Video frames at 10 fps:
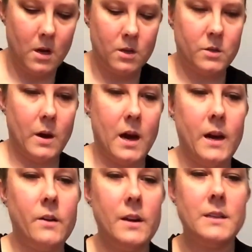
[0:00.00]
So I
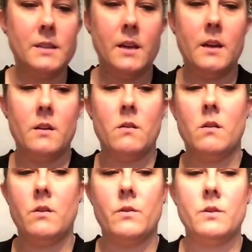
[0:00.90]
already did
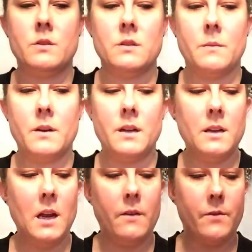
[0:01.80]
all the roses I'm going to
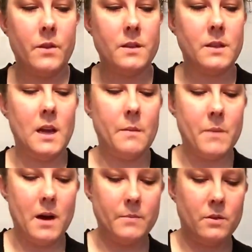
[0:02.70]
need for this cake pop,